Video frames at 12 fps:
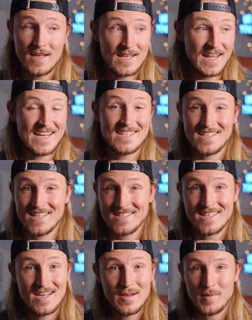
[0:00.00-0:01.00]

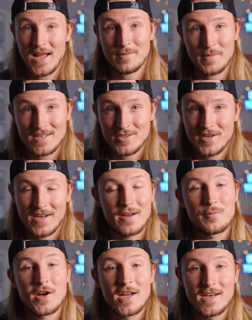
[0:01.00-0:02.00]
lenses, Blackmagic
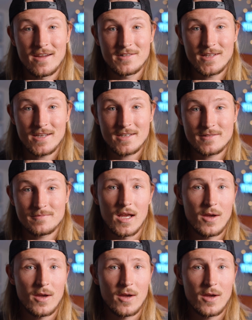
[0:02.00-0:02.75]
camera, and everything.